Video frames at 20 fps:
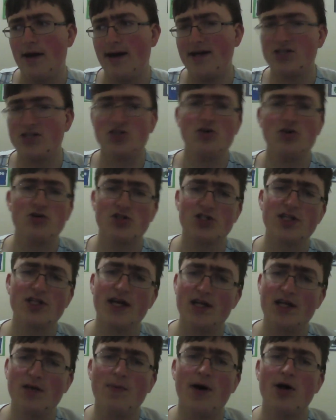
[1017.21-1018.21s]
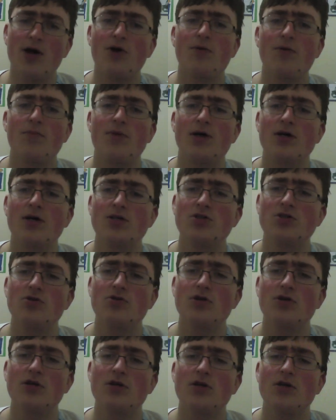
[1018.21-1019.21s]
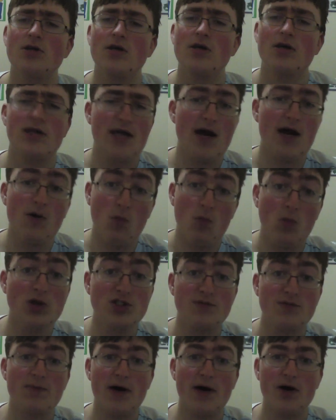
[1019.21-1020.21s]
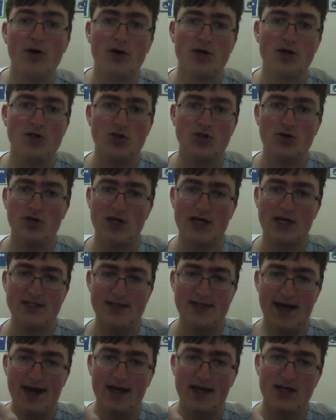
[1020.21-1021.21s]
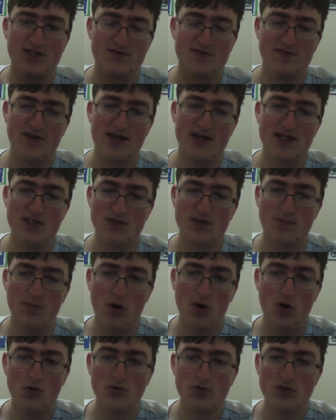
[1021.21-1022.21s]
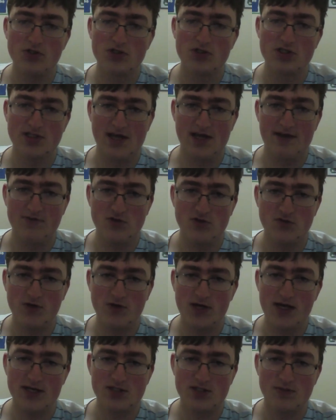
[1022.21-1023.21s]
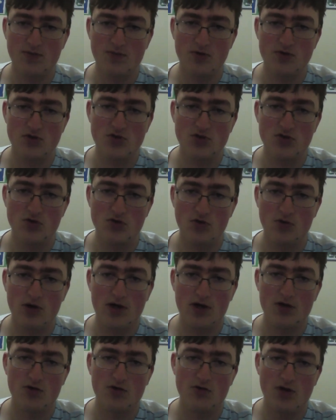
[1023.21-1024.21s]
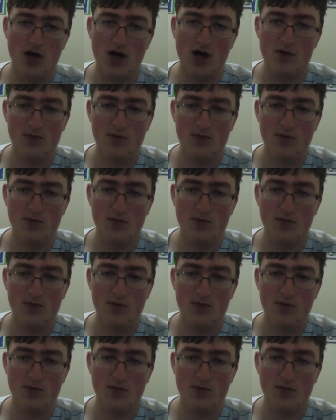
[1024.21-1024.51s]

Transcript: Actually, no, it's slightly better because you can. Yeah, it was better because you can attack his face post Savagery as opposed to you can't with